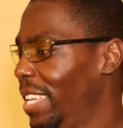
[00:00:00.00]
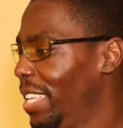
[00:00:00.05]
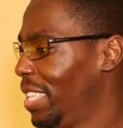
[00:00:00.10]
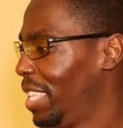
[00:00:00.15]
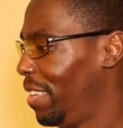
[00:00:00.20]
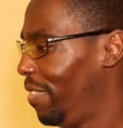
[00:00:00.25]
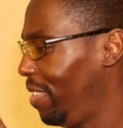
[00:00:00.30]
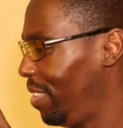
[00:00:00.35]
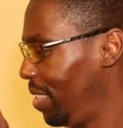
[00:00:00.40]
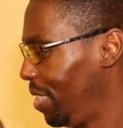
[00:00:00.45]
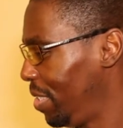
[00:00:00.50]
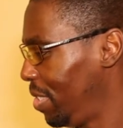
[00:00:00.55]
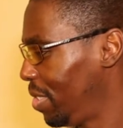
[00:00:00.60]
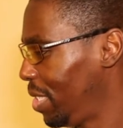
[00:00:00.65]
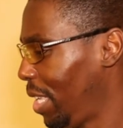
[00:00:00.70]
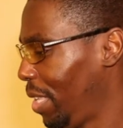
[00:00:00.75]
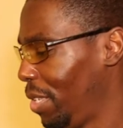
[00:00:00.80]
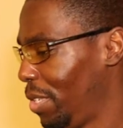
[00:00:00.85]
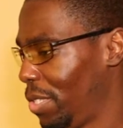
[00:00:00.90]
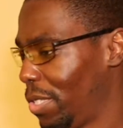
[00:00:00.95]
giving this
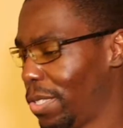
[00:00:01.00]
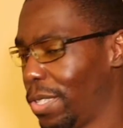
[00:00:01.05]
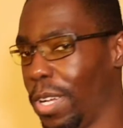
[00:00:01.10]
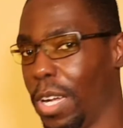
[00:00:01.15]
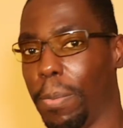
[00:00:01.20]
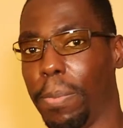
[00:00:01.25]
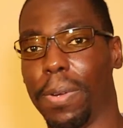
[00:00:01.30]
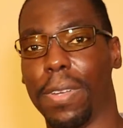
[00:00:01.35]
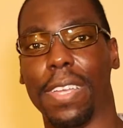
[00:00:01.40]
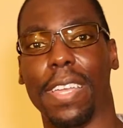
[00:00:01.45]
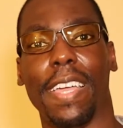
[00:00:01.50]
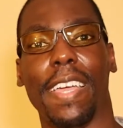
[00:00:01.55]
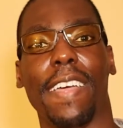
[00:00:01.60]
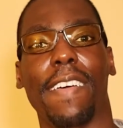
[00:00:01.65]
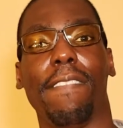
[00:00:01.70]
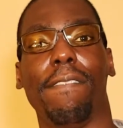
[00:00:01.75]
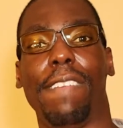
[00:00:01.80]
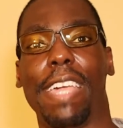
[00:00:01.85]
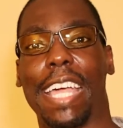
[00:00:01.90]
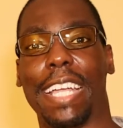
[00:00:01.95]
telescope
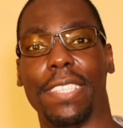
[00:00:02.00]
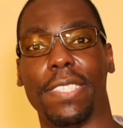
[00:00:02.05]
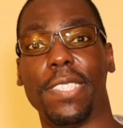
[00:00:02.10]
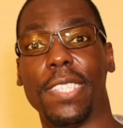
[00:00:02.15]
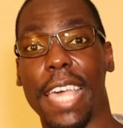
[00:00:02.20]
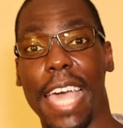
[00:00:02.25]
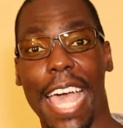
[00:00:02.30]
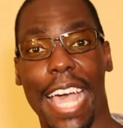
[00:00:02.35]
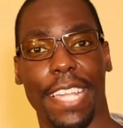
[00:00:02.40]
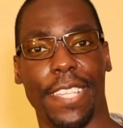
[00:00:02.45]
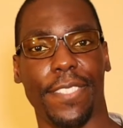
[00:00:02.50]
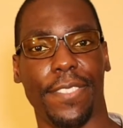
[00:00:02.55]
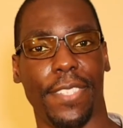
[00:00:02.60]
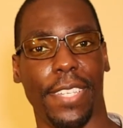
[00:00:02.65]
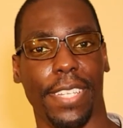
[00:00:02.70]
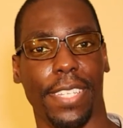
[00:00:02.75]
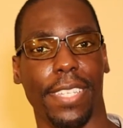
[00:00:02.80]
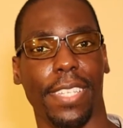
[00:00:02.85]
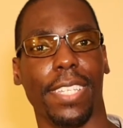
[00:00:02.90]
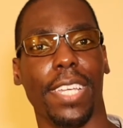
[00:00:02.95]

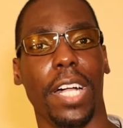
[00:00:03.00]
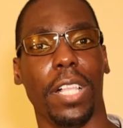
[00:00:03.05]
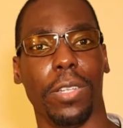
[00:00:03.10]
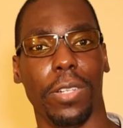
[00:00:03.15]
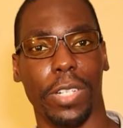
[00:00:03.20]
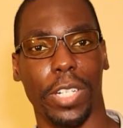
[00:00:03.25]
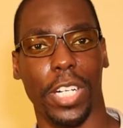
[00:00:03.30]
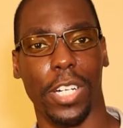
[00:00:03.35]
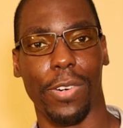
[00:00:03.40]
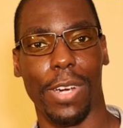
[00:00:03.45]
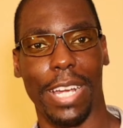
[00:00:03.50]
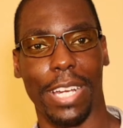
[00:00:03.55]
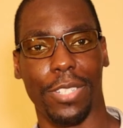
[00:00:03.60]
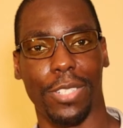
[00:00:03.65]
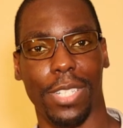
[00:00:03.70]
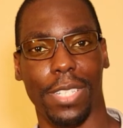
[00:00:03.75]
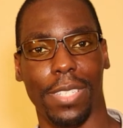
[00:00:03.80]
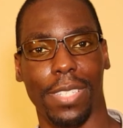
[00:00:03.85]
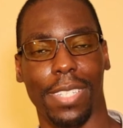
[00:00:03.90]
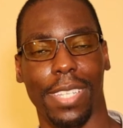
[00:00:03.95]
fantastic color
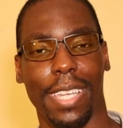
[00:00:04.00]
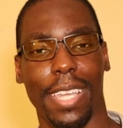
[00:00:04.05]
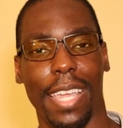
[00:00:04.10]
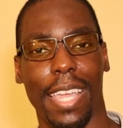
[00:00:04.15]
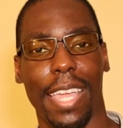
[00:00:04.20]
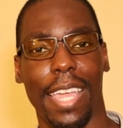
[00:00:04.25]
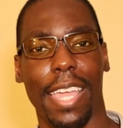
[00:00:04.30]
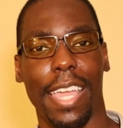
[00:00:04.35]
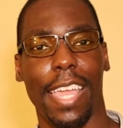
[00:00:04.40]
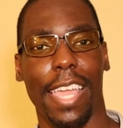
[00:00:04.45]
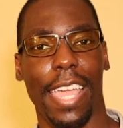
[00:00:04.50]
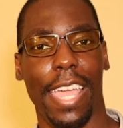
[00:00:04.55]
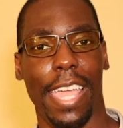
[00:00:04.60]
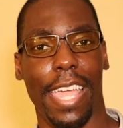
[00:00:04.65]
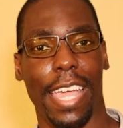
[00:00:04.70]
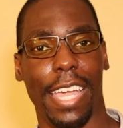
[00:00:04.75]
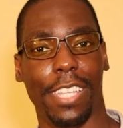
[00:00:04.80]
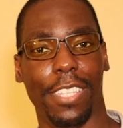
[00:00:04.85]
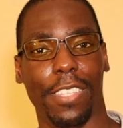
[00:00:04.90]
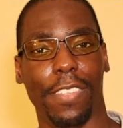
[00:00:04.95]
correction
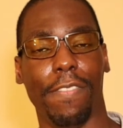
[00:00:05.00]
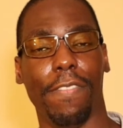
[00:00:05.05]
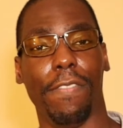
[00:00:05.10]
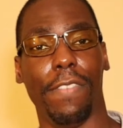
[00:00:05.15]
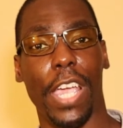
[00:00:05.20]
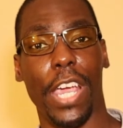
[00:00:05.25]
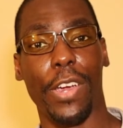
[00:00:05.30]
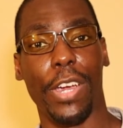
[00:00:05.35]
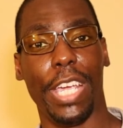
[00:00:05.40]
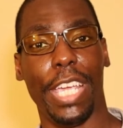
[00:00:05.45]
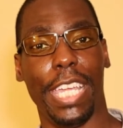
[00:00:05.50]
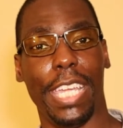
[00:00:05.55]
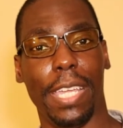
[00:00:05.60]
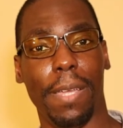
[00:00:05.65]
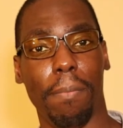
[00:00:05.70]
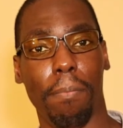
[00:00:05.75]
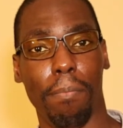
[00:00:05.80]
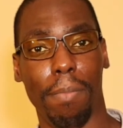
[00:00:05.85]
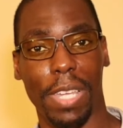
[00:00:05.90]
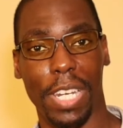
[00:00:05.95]
and very
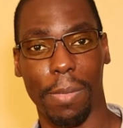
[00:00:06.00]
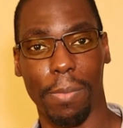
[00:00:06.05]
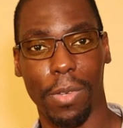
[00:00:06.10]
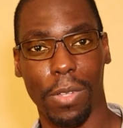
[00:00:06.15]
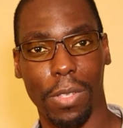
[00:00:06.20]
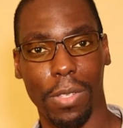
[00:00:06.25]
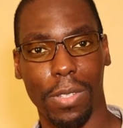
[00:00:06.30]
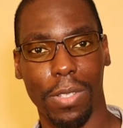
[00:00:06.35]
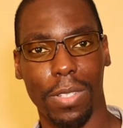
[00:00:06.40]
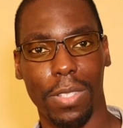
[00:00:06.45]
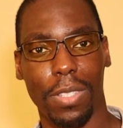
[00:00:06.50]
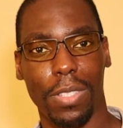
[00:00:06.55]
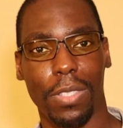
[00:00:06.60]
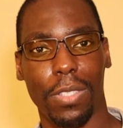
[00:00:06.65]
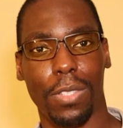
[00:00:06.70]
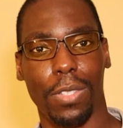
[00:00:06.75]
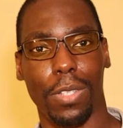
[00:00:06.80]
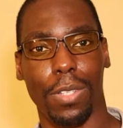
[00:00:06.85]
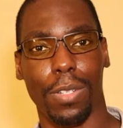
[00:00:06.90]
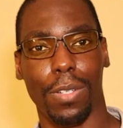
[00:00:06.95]
minimal
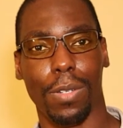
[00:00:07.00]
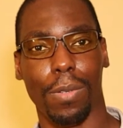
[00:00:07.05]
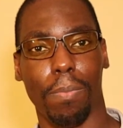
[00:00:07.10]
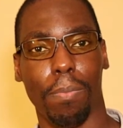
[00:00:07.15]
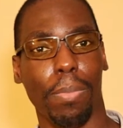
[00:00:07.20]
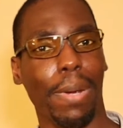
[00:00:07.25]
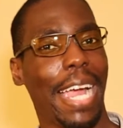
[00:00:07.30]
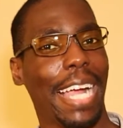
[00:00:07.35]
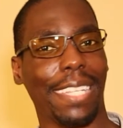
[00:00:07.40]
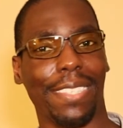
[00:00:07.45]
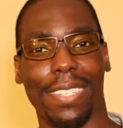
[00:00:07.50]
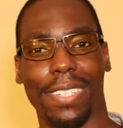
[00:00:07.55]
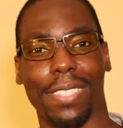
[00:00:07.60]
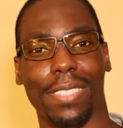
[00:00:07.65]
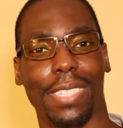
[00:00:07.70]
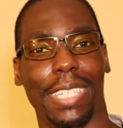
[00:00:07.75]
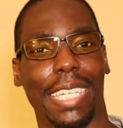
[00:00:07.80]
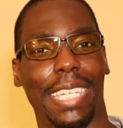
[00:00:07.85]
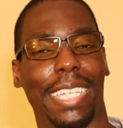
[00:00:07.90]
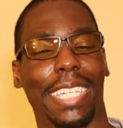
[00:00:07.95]
to
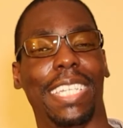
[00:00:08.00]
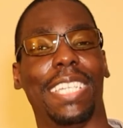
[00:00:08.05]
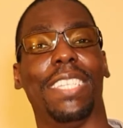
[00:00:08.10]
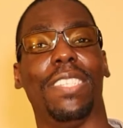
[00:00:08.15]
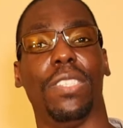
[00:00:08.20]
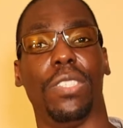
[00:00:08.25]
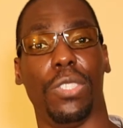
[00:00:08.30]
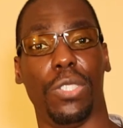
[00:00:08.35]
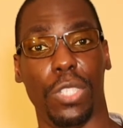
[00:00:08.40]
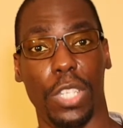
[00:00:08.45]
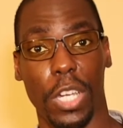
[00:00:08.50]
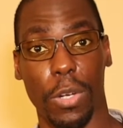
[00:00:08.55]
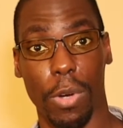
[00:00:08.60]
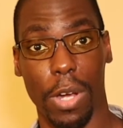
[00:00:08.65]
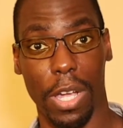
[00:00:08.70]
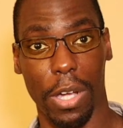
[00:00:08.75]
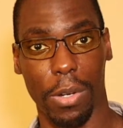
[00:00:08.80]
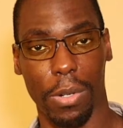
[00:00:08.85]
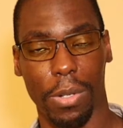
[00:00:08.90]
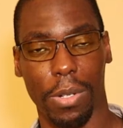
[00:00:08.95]
practically
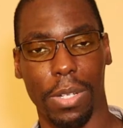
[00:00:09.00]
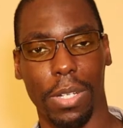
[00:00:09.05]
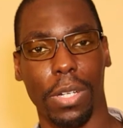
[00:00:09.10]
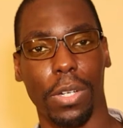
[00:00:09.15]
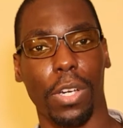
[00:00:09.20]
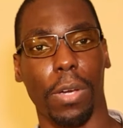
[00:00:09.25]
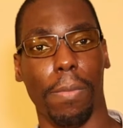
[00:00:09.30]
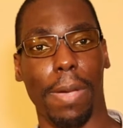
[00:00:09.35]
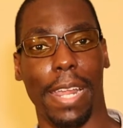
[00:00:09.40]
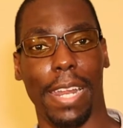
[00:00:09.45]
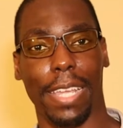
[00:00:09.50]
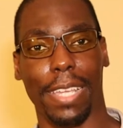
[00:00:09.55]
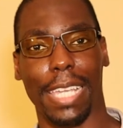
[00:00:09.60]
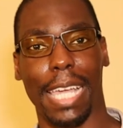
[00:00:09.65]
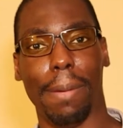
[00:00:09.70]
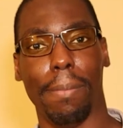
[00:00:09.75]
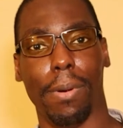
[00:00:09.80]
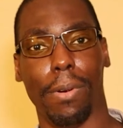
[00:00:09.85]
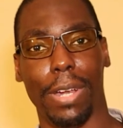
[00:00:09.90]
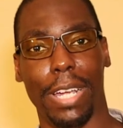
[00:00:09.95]
zero chromatic
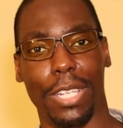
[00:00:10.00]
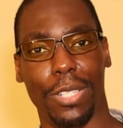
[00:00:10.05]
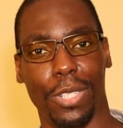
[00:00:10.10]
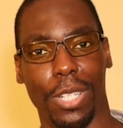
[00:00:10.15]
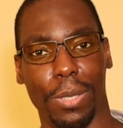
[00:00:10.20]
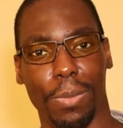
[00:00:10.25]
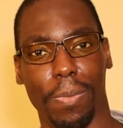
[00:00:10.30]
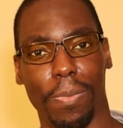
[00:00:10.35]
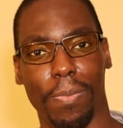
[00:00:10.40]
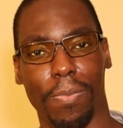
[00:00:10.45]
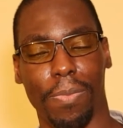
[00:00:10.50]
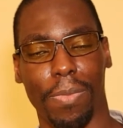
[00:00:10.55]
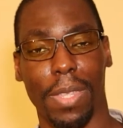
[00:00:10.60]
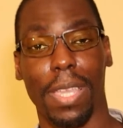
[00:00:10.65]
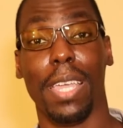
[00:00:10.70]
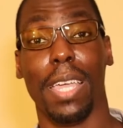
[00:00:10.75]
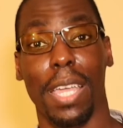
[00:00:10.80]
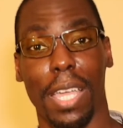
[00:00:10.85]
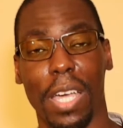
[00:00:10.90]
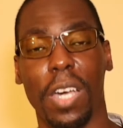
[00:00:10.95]
aberration,
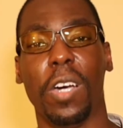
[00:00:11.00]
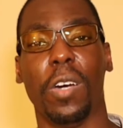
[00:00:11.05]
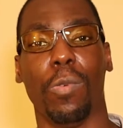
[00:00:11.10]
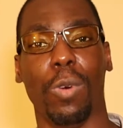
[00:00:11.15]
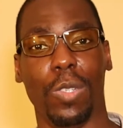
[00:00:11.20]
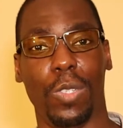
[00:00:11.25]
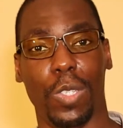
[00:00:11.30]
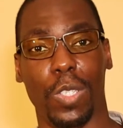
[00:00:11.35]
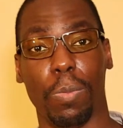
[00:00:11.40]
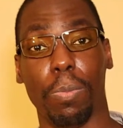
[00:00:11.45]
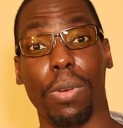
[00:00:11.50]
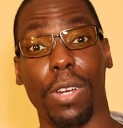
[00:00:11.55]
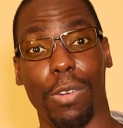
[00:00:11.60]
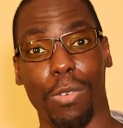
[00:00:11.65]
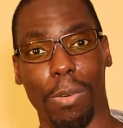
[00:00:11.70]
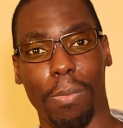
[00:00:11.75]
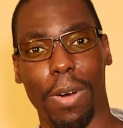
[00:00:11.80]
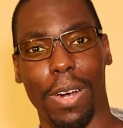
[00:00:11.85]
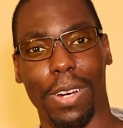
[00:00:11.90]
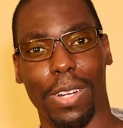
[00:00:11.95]
which is pretty
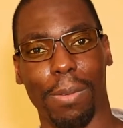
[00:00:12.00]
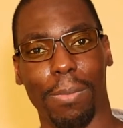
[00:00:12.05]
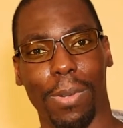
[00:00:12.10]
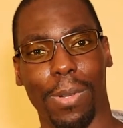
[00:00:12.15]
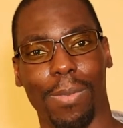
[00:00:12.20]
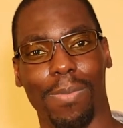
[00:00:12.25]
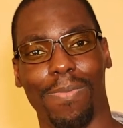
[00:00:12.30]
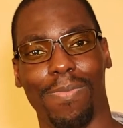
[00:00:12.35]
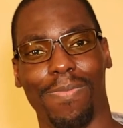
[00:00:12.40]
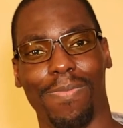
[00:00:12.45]
remarkable.